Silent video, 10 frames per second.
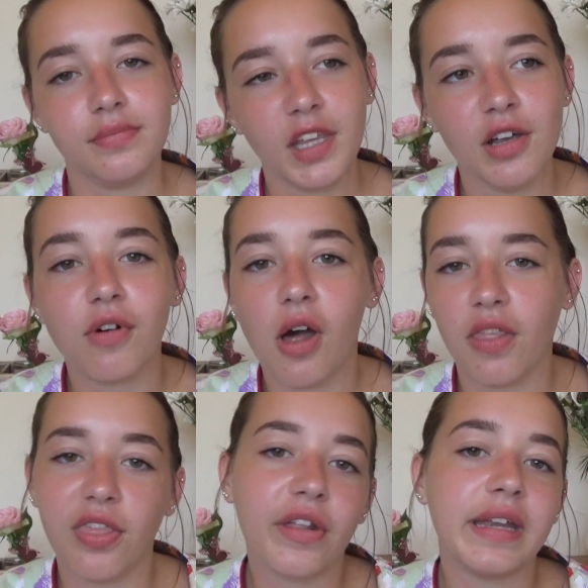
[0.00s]

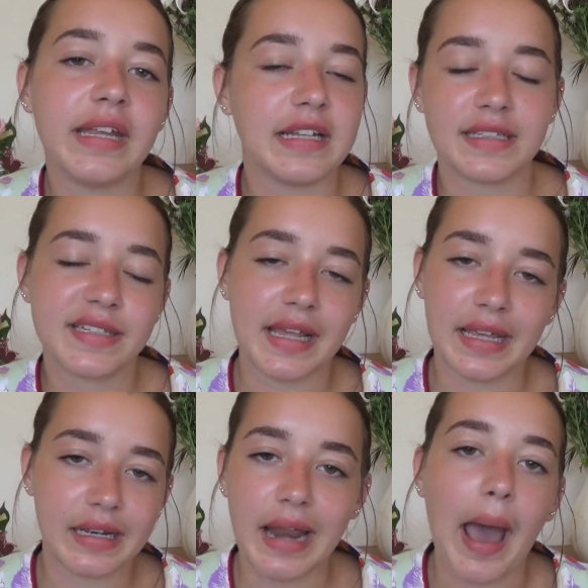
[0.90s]
rather than needing to
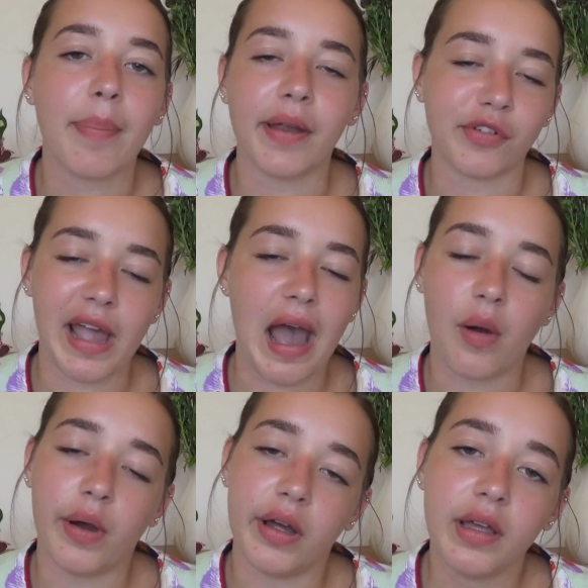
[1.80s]
take a nap every
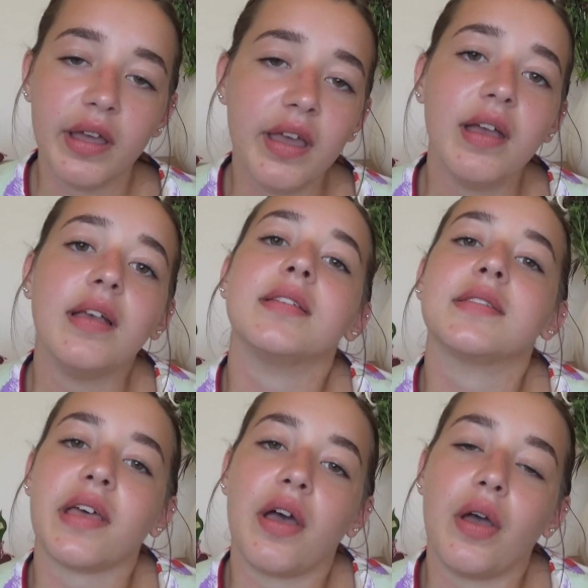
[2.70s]
hour.
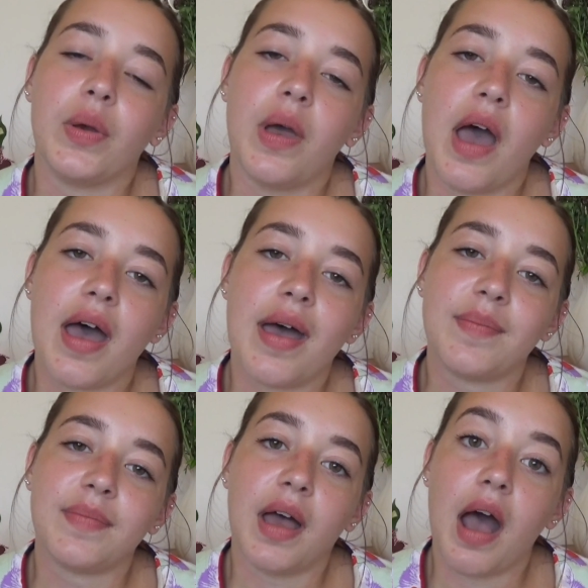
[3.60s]
So
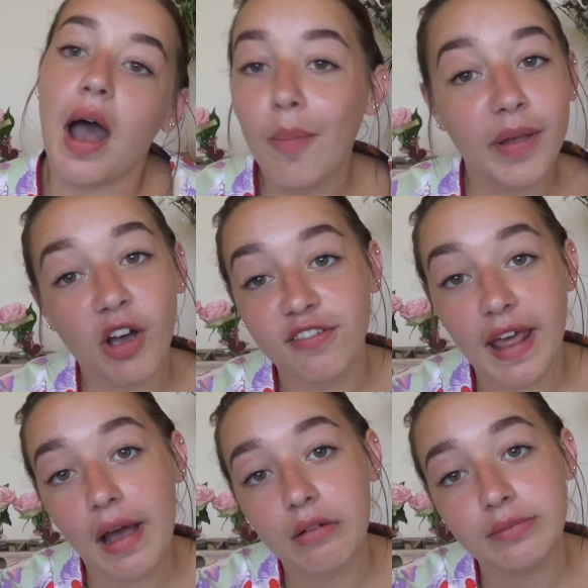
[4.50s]
I'll be off
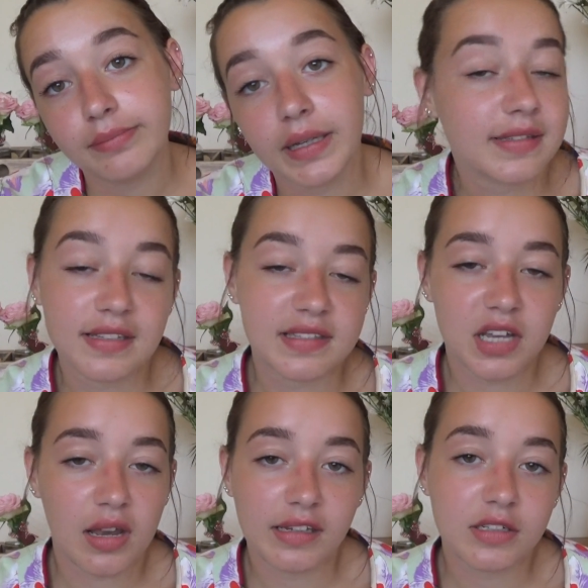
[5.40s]
now because this is
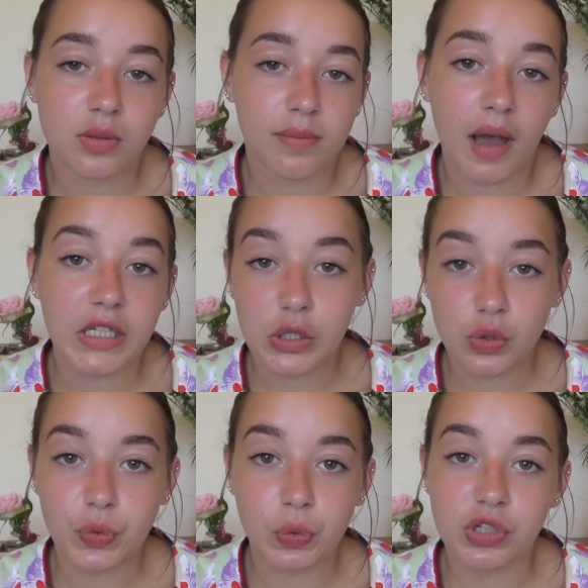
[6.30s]
turning into my
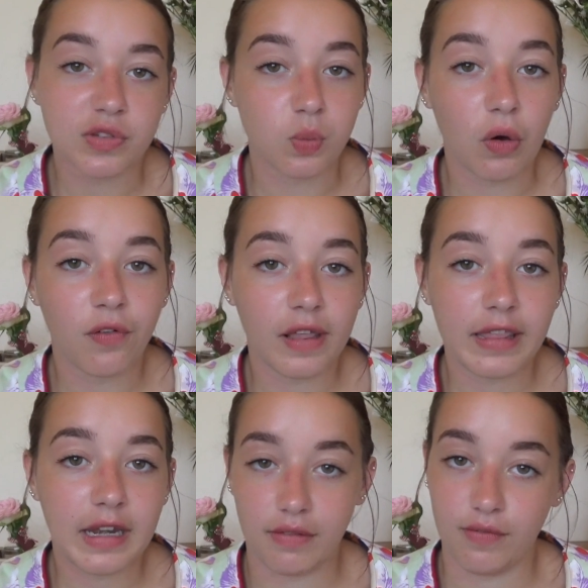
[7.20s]
usual just waffle at the
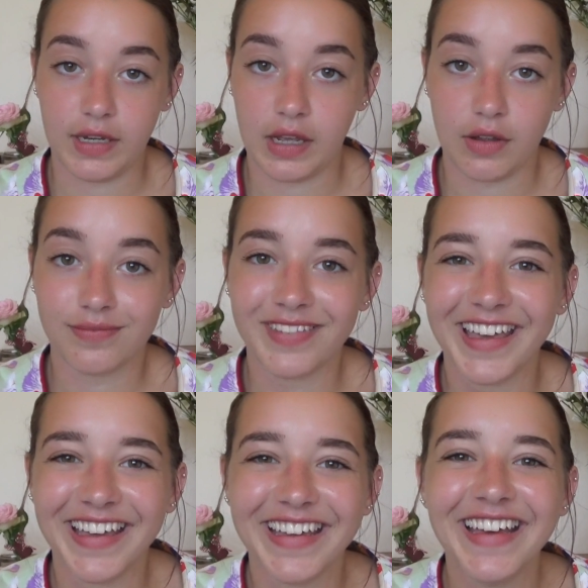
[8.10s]
end of the video.
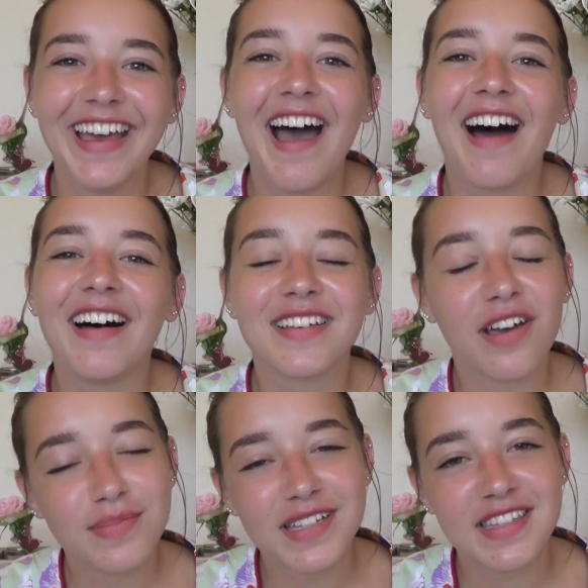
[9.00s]
I'll
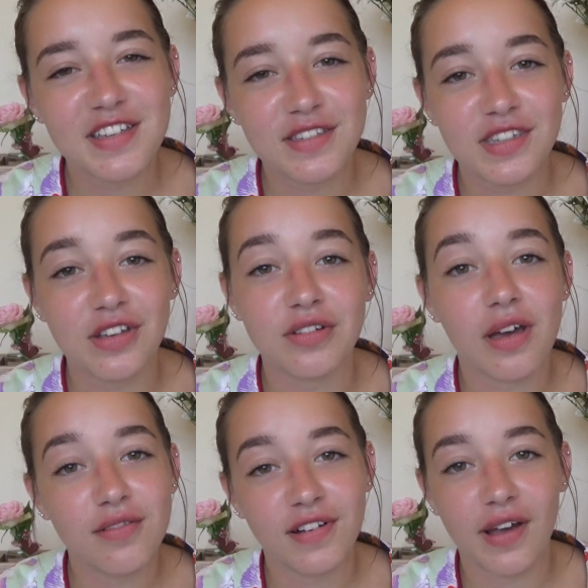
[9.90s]
hope to see you soon.
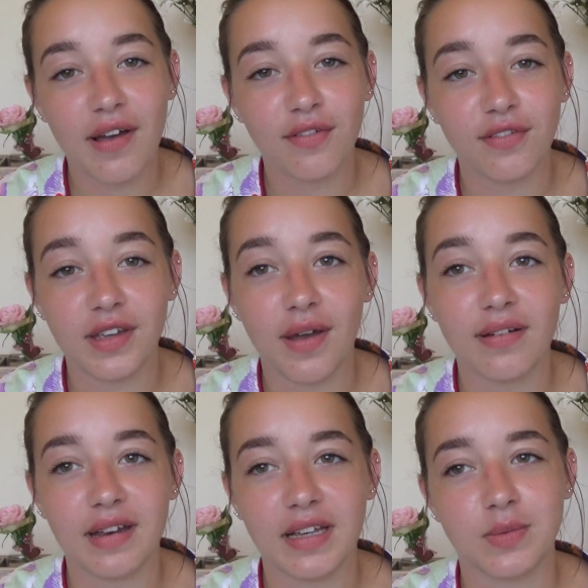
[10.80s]
Hopefully I'll have a video out
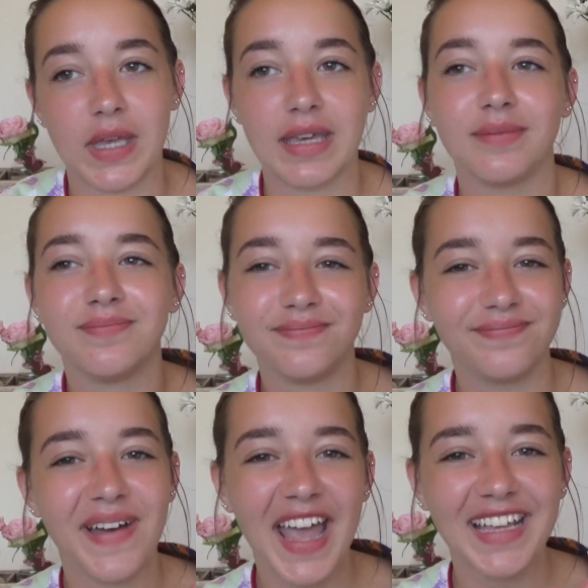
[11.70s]
next week. Bye!